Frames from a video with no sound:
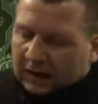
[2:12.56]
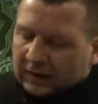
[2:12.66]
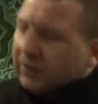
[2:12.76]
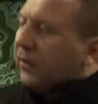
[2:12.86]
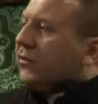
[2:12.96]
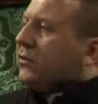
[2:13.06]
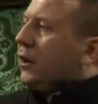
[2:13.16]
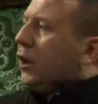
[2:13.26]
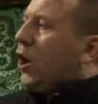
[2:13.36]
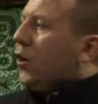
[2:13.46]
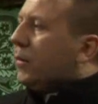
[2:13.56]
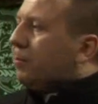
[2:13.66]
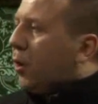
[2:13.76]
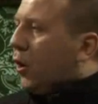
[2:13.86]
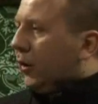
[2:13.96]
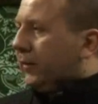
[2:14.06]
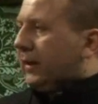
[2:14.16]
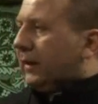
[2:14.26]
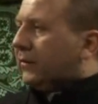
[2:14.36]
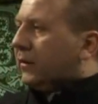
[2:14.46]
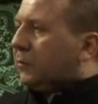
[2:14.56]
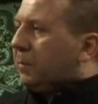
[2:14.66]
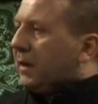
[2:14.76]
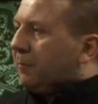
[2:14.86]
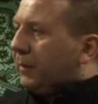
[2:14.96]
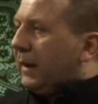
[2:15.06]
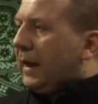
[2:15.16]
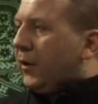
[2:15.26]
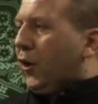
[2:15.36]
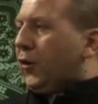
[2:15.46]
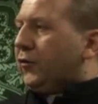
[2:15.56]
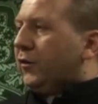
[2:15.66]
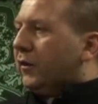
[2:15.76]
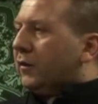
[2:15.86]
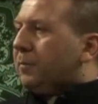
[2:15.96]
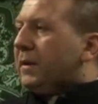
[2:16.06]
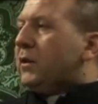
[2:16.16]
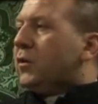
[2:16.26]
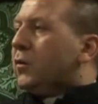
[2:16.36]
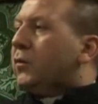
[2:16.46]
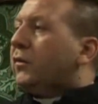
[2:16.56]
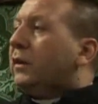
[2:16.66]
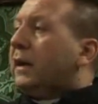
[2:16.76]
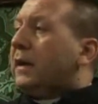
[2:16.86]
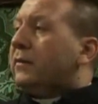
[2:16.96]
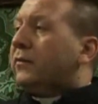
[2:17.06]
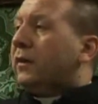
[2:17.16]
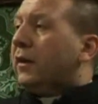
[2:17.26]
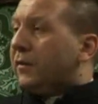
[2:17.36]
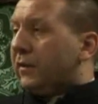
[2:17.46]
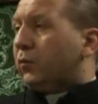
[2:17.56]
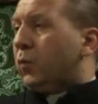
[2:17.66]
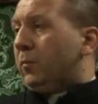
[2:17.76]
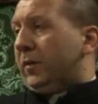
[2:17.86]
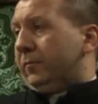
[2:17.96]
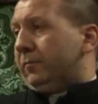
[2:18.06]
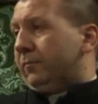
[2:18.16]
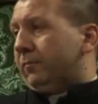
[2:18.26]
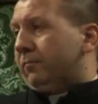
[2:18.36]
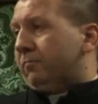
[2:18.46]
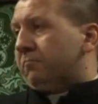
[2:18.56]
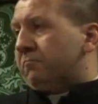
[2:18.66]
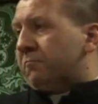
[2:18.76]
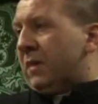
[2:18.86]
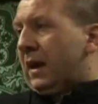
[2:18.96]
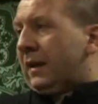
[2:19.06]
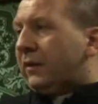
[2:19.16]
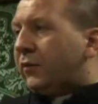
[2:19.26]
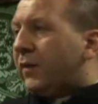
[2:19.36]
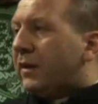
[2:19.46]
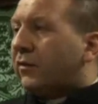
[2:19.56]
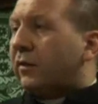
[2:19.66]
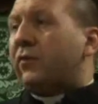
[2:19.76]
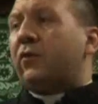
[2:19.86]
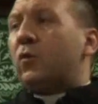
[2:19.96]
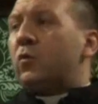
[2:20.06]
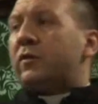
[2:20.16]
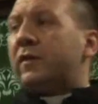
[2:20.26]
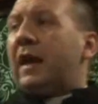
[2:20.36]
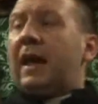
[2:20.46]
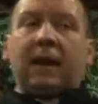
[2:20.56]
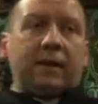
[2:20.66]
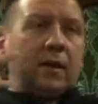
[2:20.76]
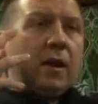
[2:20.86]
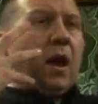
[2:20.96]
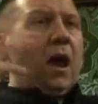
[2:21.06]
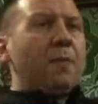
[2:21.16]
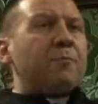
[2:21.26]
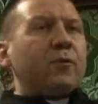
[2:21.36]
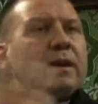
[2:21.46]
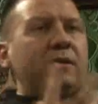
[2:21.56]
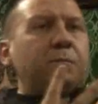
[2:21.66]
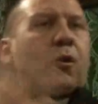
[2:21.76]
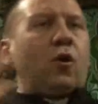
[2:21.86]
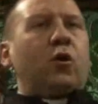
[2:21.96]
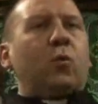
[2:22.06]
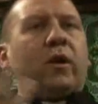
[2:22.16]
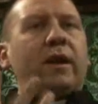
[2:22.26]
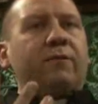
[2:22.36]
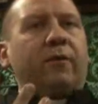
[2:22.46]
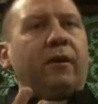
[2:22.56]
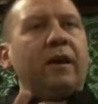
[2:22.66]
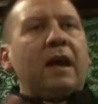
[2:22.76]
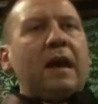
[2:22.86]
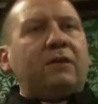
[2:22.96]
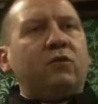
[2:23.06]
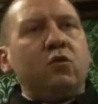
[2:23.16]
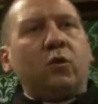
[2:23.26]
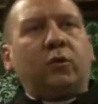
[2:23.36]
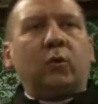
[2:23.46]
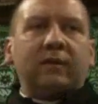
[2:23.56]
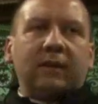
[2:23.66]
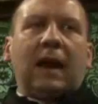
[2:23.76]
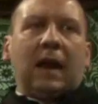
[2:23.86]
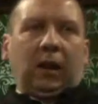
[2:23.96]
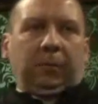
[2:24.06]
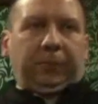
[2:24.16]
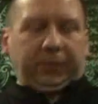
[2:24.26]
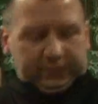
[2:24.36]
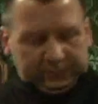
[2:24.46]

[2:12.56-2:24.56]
He doesn't allow the politics that is being played out to be used against this woman. And let's face it, a stone to the head and a breeze block or whatever is not going to help.